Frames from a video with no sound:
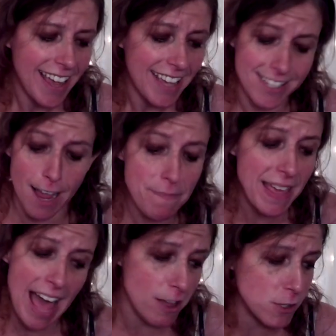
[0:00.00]

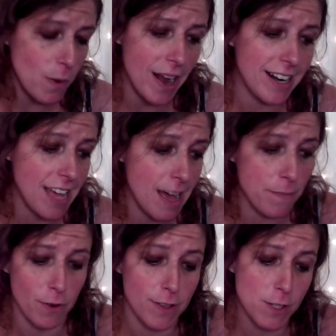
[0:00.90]
Something else wanted to come
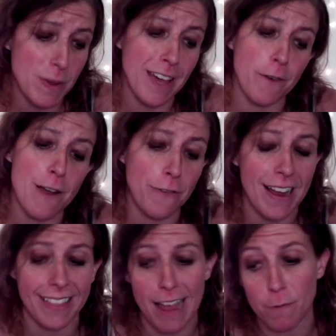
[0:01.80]
through this week, and quite
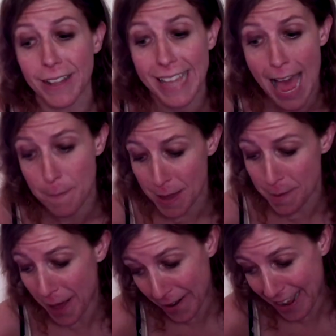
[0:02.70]
frankly, I'm really happy
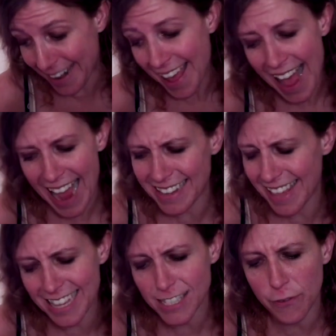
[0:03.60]
about it.
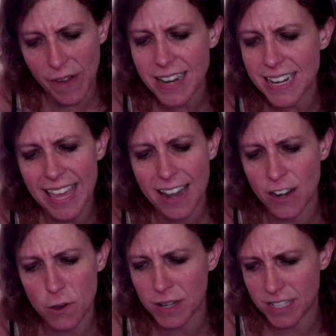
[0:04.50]
Like, it's fun to get
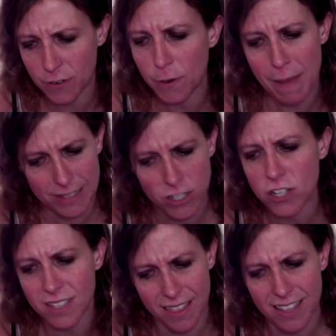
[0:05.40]
new and different
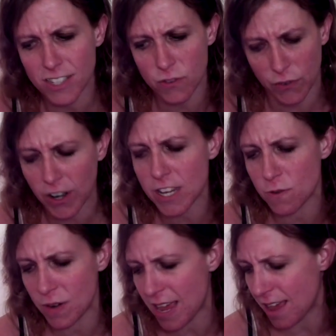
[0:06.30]
messages, and this is very
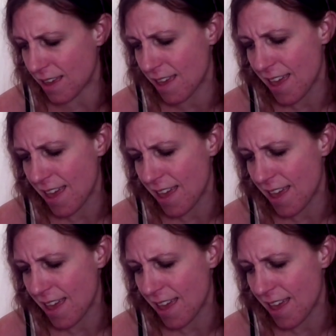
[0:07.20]
unique.